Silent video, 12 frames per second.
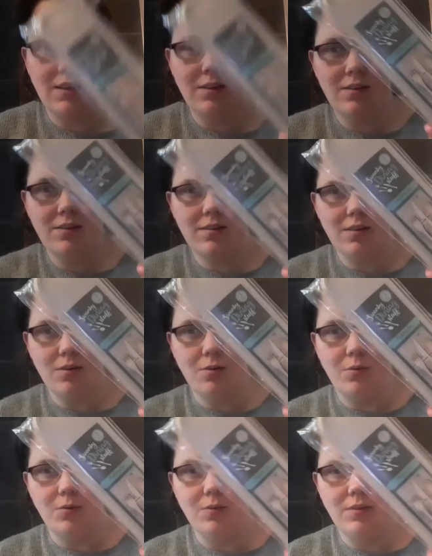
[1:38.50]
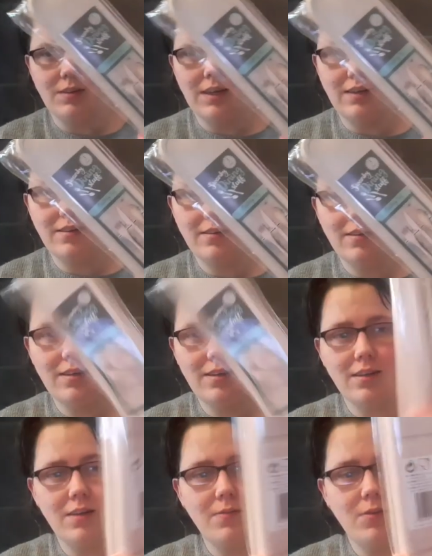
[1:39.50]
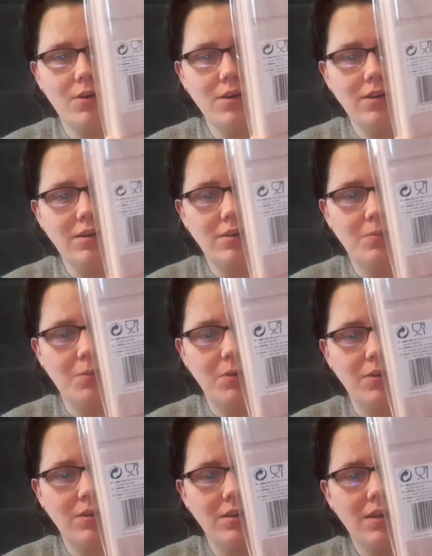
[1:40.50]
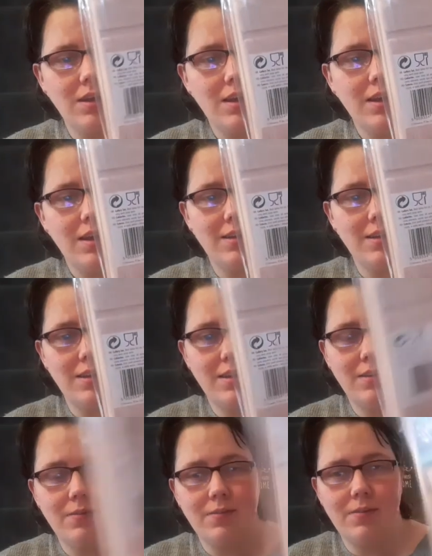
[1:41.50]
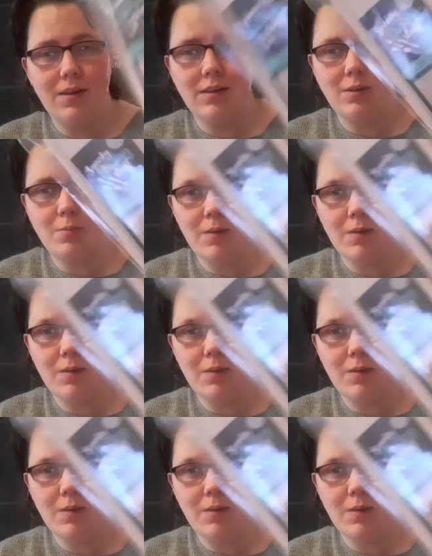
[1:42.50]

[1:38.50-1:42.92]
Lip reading: this little dining set. It's got a fork, a spoon and a knife, and it's